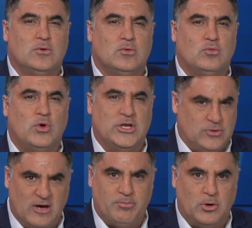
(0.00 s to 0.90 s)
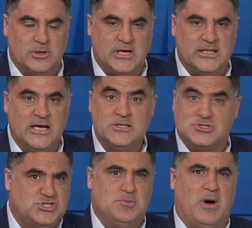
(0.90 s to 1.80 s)
Wait, do you have polling on that?
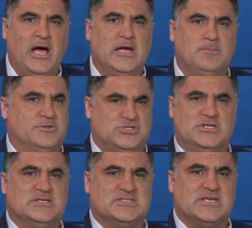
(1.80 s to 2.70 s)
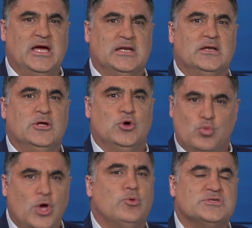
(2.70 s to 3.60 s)
She might, but she didn't cite it.
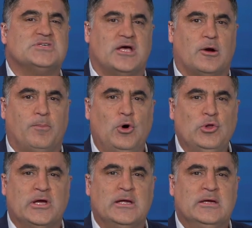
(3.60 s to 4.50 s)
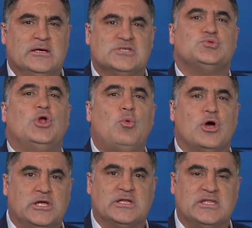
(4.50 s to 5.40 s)
We always cite our polling because we don't want
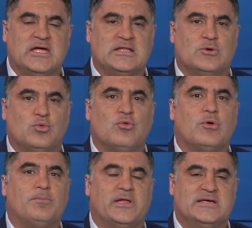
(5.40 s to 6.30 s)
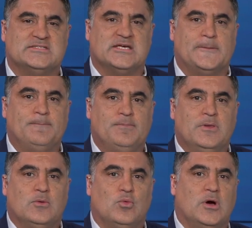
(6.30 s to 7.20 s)
you to think that we're replacing
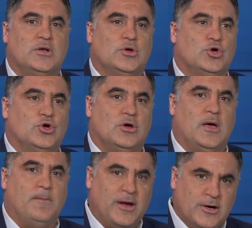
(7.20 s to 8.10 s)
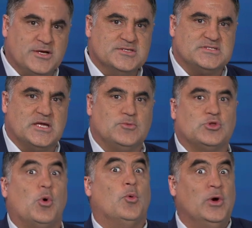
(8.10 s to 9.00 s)
what Americans think with
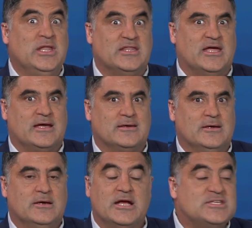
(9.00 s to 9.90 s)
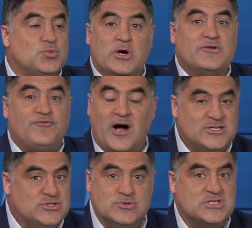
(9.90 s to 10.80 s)
what we think. It's what
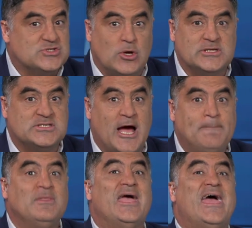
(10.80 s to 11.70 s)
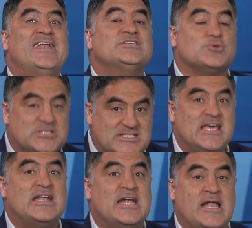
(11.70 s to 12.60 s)
Fox News does all the time, and it's what
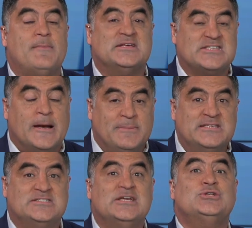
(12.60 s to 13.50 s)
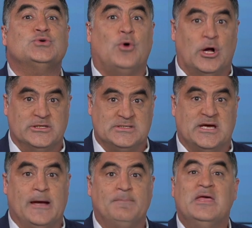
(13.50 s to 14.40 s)
CNN and MSNBC do all the
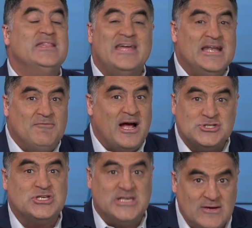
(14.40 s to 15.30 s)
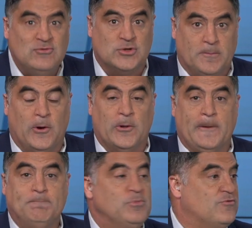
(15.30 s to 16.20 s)
time. They never actually give you the polling
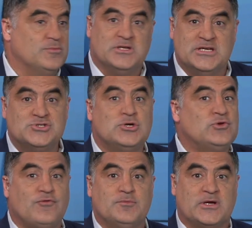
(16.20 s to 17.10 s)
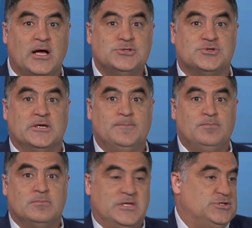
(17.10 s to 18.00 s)
from the district or from the country.
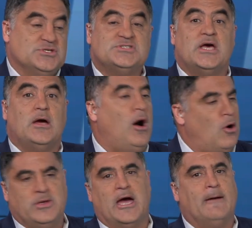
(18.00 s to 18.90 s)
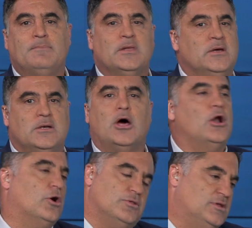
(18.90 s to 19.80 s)
They just say, oh yeah, no,
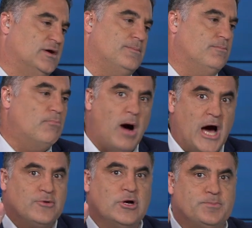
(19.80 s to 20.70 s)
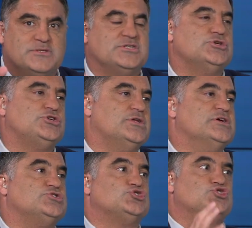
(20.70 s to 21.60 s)
the moderate position
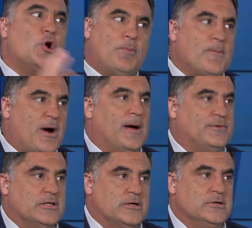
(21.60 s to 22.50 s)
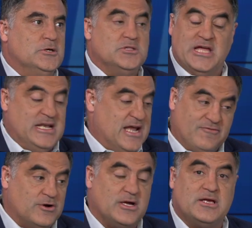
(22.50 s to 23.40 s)
is super popular. They
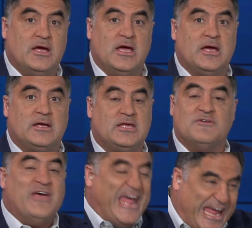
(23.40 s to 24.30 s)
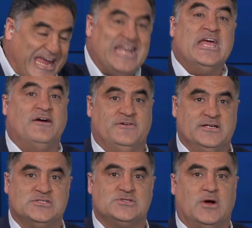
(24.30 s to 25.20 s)
never give any
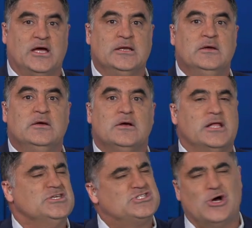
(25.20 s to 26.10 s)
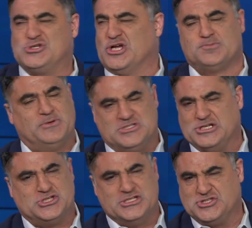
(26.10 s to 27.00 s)
evidence, right? And the socialist
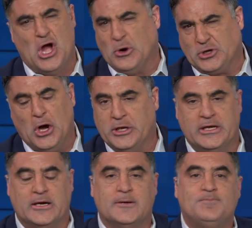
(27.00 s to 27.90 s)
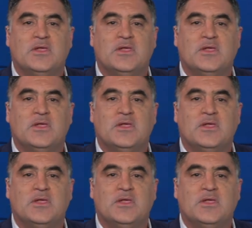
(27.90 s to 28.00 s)
position is no good here.